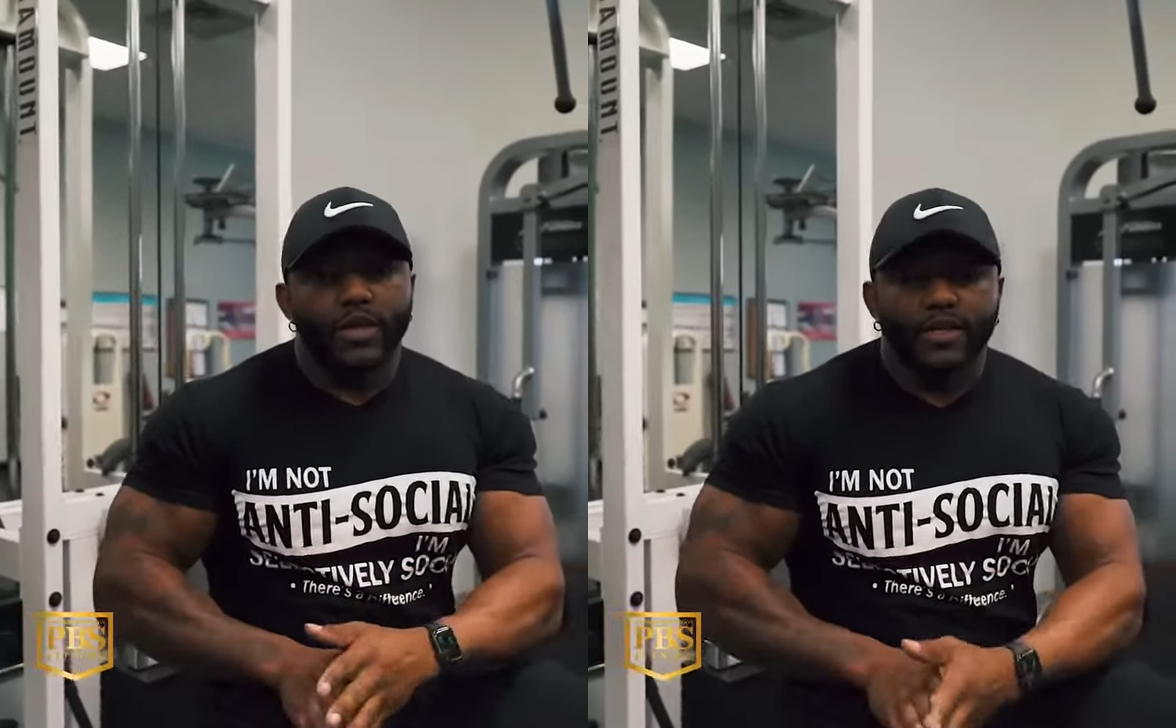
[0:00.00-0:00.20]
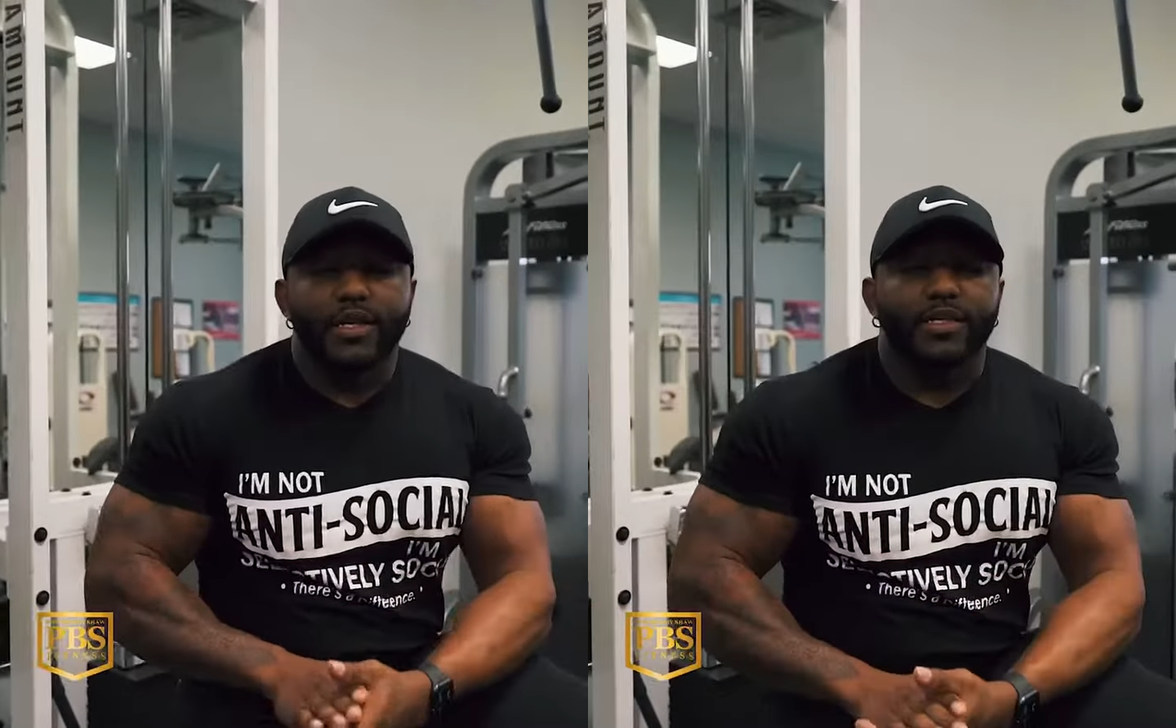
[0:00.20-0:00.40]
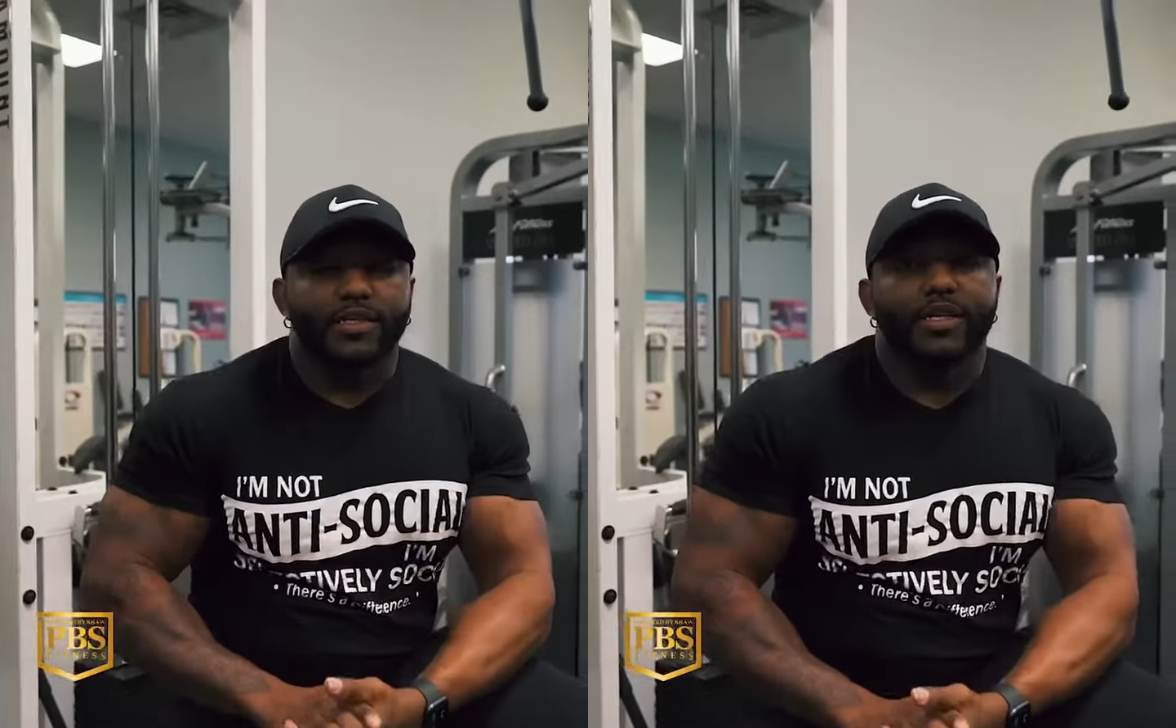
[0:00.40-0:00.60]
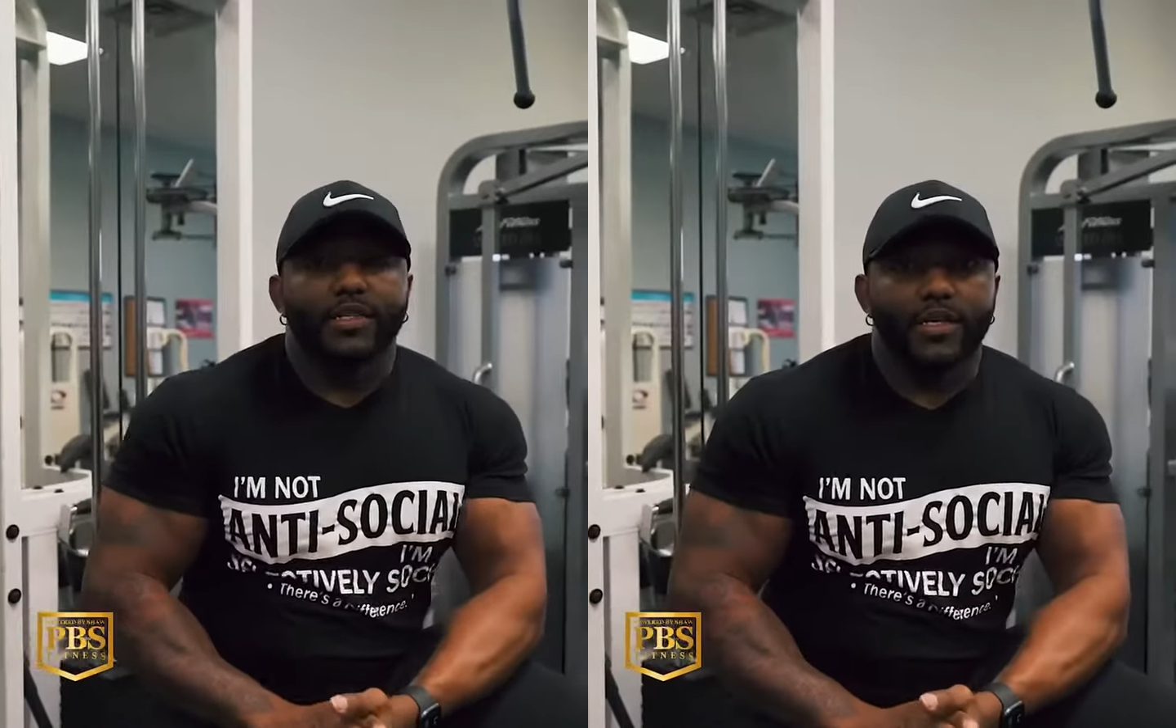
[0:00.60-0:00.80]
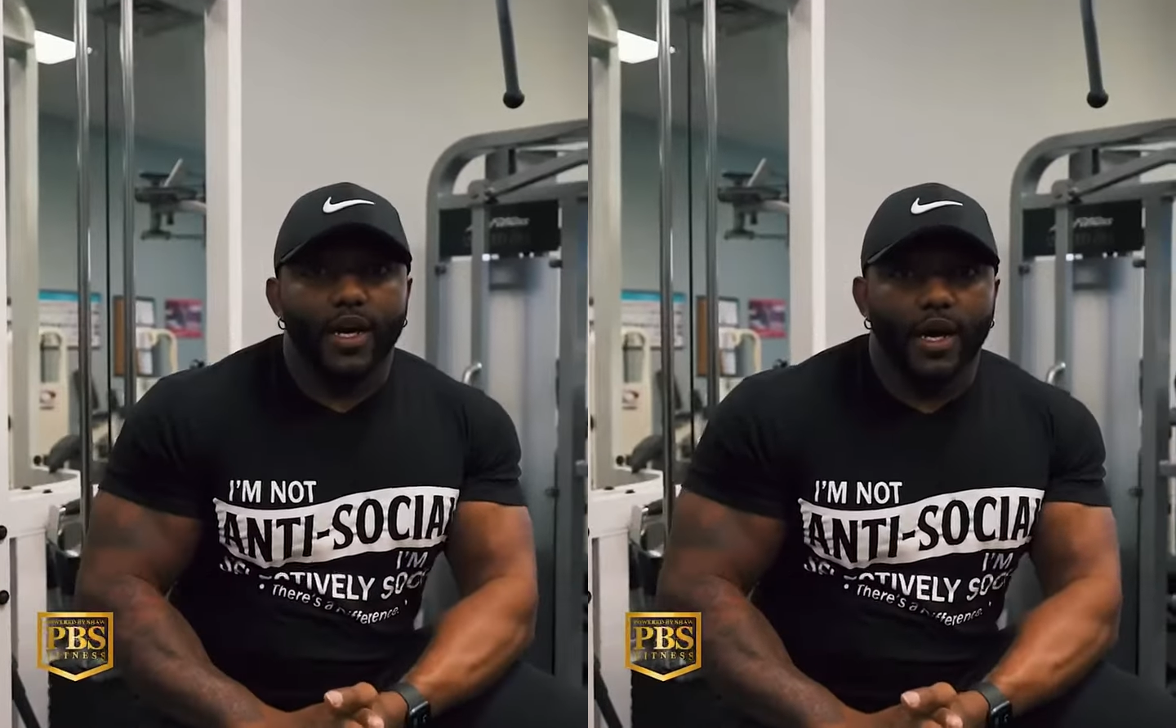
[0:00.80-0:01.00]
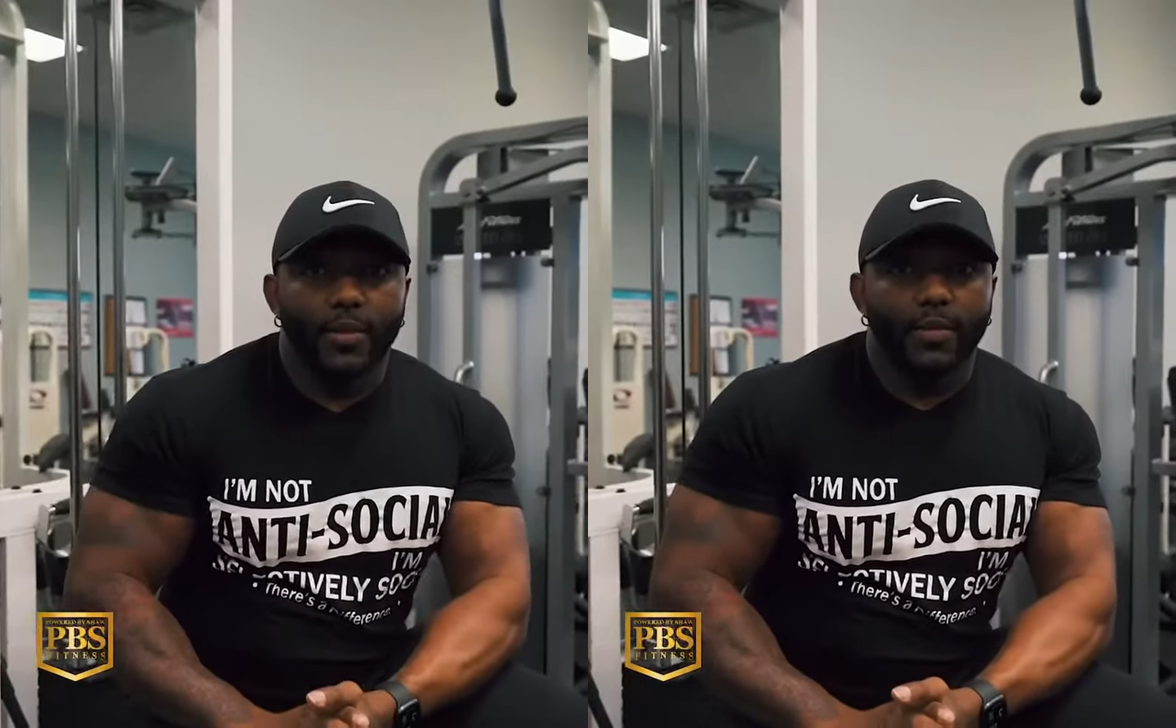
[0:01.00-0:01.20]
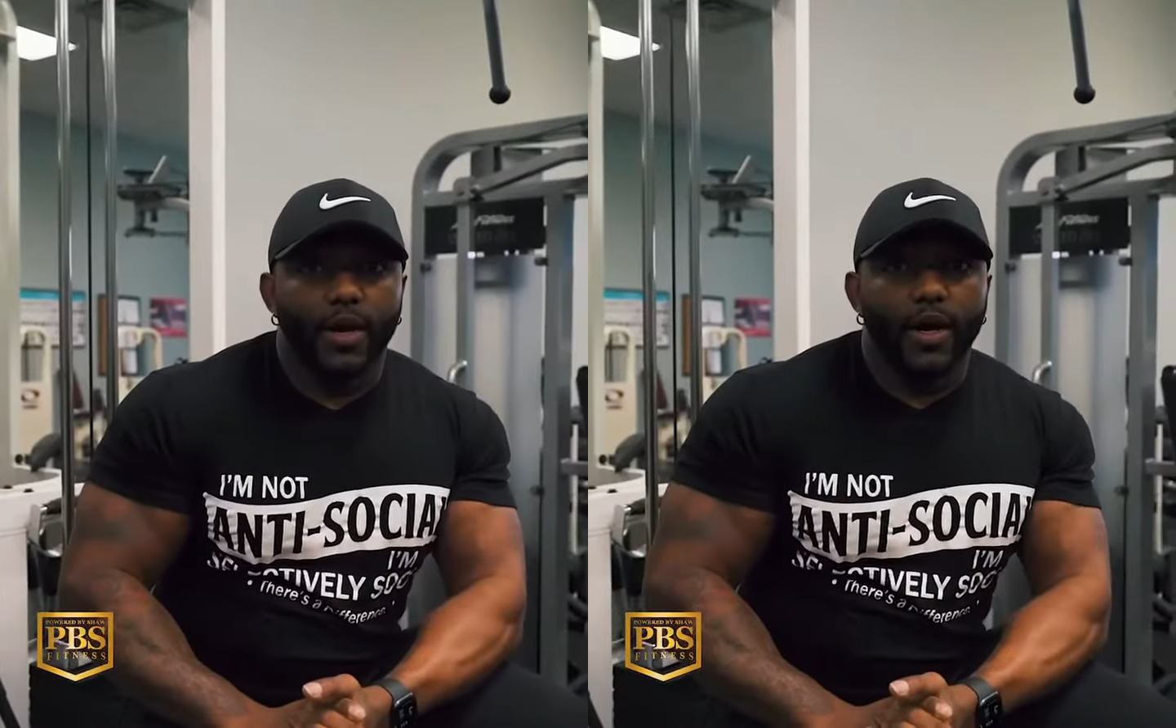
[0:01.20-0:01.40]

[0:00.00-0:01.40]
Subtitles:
It takes a lot of time.